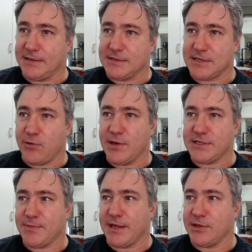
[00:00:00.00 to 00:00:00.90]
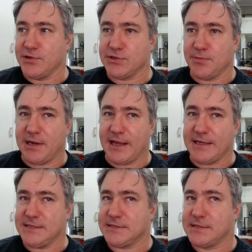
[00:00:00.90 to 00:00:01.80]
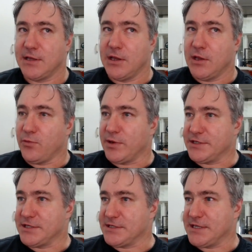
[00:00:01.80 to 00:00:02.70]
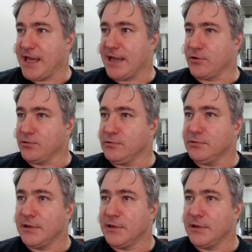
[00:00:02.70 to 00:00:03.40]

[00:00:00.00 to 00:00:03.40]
So I went to my usual place, which is Kaggle,